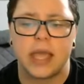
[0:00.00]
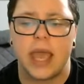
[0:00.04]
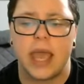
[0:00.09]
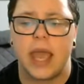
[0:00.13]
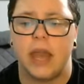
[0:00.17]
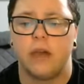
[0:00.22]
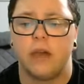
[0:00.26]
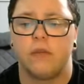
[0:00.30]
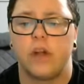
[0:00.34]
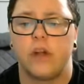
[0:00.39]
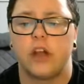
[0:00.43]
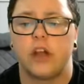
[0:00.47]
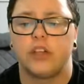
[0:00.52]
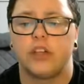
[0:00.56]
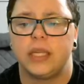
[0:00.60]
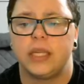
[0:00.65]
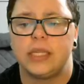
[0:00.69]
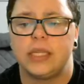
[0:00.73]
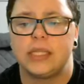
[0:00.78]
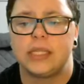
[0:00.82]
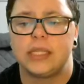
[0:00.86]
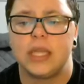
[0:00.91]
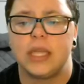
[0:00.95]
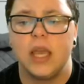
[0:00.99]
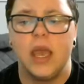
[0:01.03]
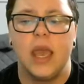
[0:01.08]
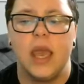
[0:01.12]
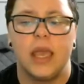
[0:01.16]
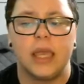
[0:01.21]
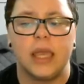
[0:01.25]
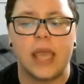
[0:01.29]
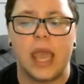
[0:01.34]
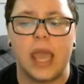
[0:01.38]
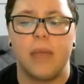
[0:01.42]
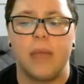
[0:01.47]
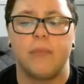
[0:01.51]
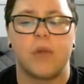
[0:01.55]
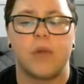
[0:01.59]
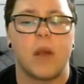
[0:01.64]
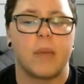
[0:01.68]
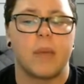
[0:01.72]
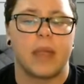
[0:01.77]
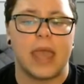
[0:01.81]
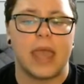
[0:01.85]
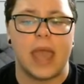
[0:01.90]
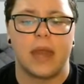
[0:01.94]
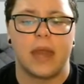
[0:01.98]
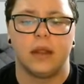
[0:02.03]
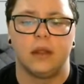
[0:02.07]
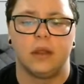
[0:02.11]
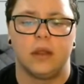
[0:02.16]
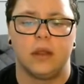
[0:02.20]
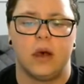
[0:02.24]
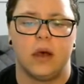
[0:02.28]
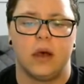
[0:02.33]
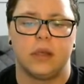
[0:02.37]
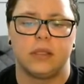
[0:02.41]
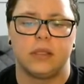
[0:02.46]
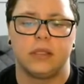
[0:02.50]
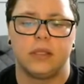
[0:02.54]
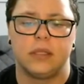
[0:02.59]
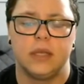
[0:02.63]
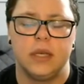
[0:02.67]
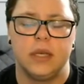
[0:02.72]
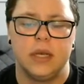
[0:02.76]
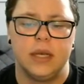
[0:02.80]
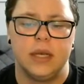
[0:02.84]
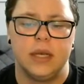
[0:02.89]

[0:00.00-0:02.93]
and Russia's gay propaganda laws.